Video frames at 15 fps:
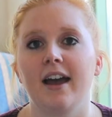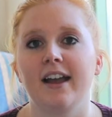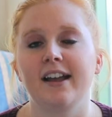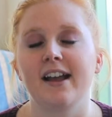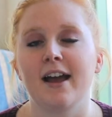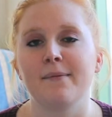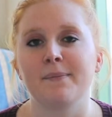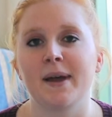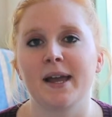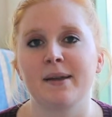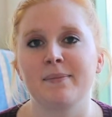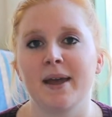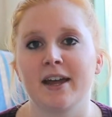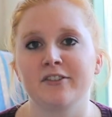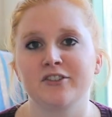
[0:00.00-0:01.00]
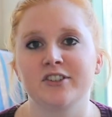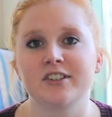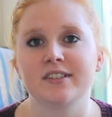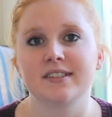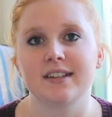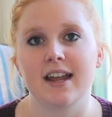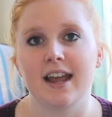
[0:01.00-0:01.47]
I got my
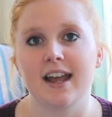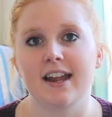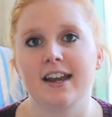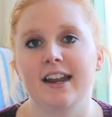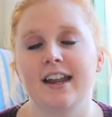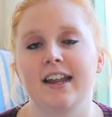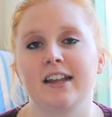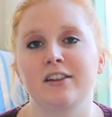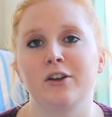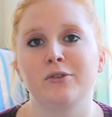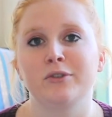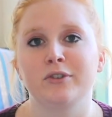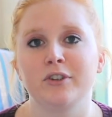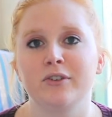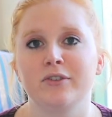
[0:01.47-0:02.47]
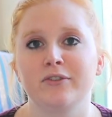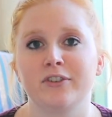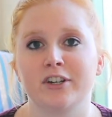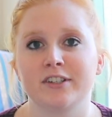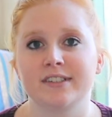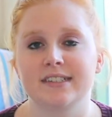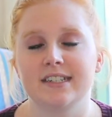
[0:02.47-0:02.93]
bachelor's at a local
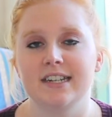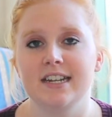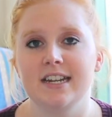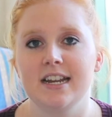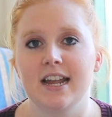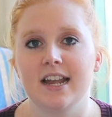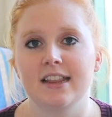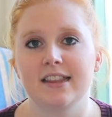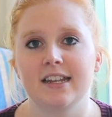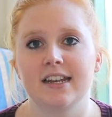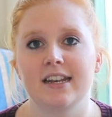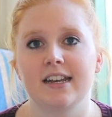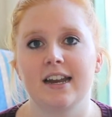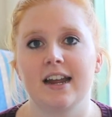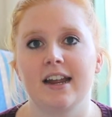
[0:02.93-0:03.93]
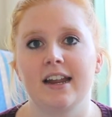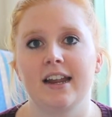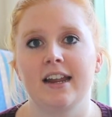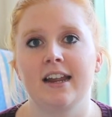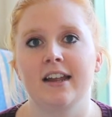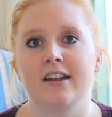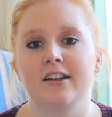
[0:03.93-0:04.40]
university and then
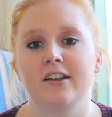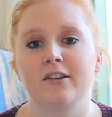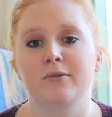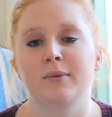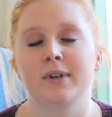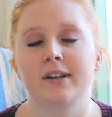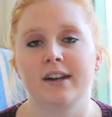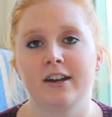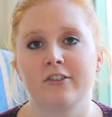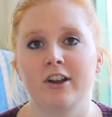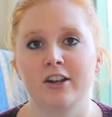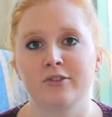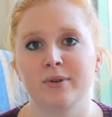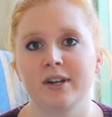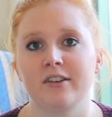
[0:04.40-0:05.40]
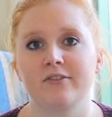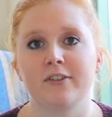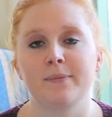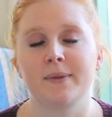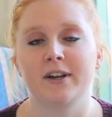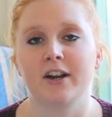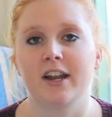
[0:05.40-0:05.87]
when I graduated
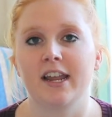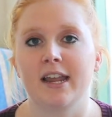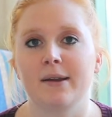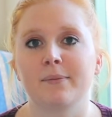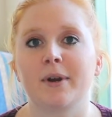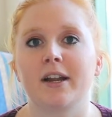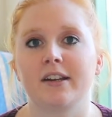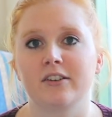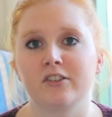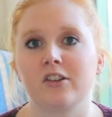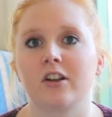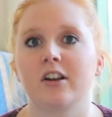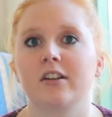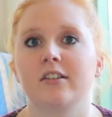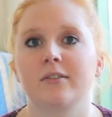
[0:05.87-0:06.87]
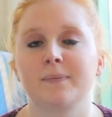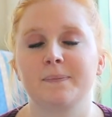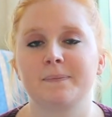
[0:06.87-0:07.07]
from there, I came right to Clarke.